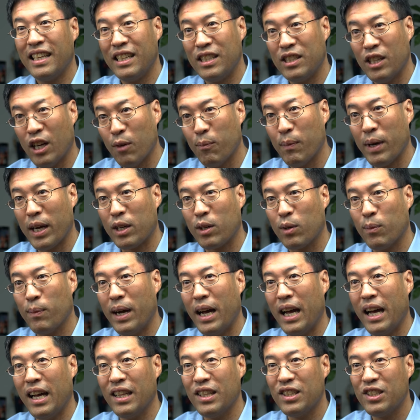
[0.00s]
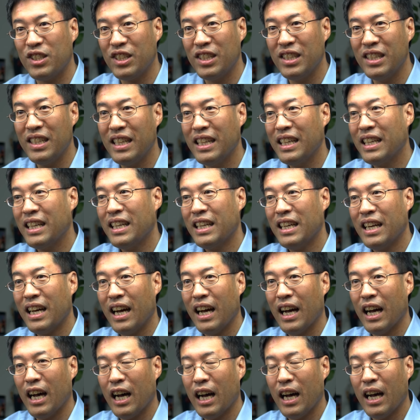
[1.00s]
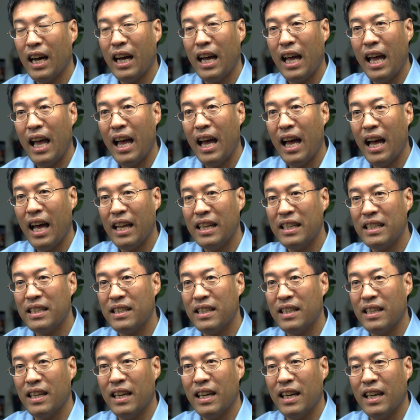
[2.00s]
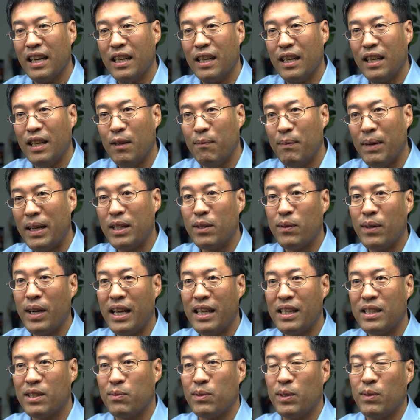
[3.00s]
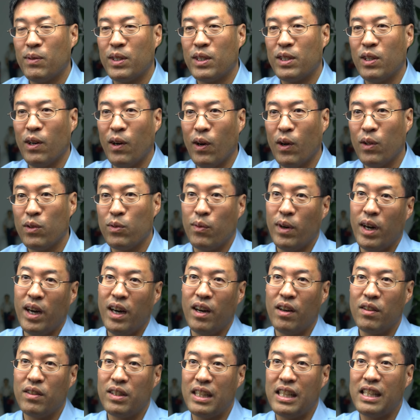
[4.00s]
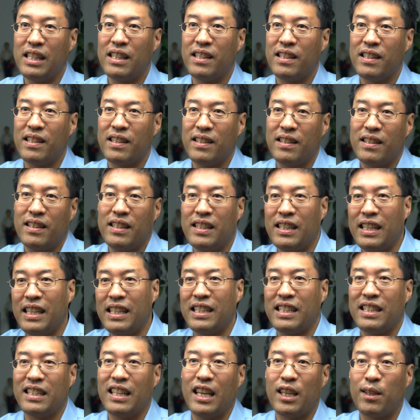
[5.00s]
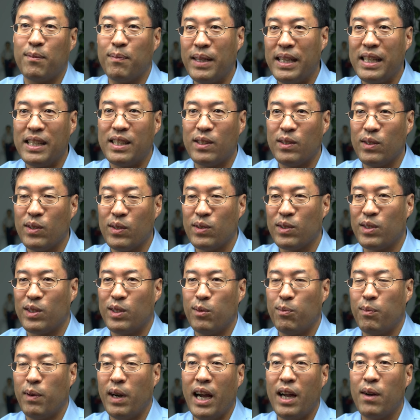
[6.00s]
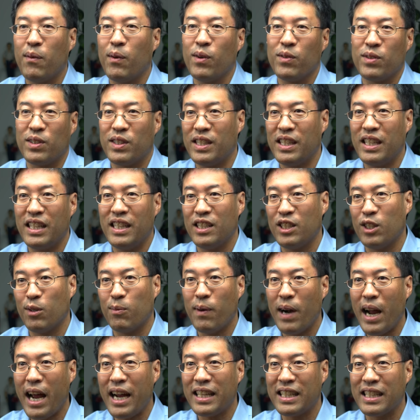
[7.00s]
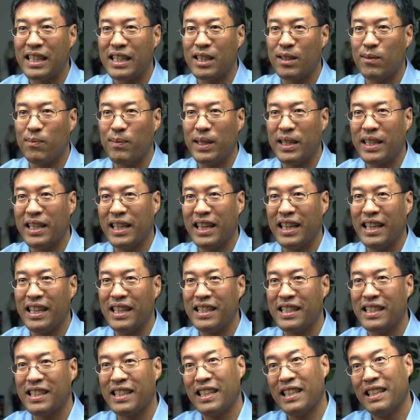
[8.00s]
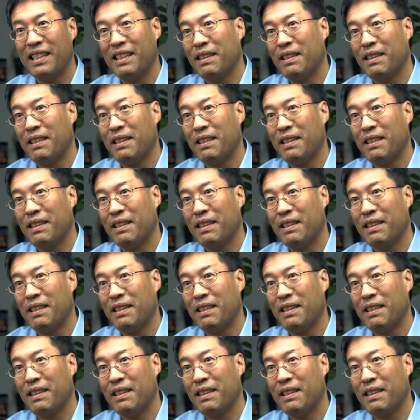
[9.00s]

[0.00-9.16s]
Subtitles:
He taught microbiology. And in many ways, we were told, well, these diseases like measles, you probably won't see in your practice because